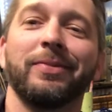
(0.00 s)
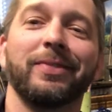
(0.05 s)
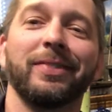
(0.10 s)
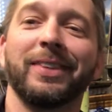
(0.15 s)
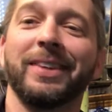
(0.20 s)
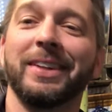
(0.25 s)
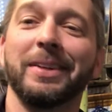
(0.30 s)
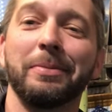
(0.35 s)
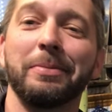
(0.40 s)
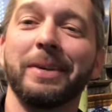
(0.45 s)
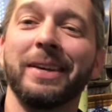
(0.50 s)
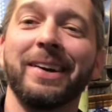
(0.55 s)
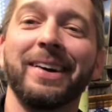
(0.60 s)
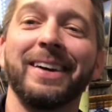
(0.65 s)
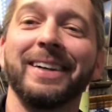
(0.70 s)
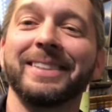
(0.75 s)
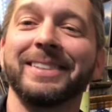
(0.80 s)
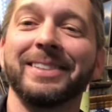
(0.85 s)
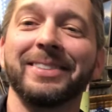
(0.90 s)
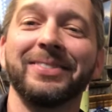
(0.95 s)
It'll be
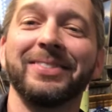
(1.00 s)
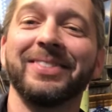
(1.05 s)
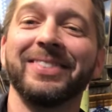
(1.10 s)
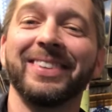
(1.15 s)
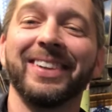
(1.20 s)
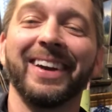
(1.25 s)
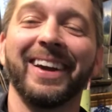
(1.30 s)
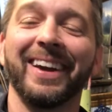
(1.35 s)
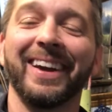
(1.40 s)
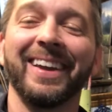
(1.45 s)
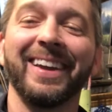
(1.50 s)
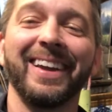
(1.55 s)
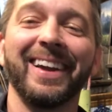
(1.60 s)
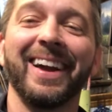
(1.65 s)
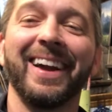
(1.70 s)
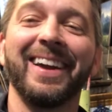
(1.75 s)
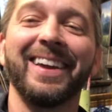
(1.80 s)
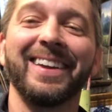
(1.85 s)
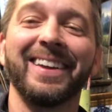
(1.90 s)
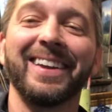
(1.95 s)
awesome.
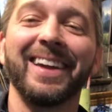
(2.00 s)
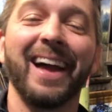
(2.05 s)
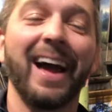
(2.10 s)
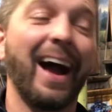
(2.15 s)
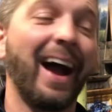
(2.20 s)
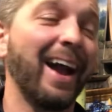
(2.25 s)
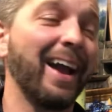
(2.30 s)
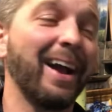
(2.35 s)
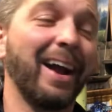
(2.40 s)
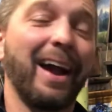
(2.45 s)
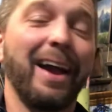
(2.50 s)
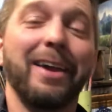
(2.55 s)
I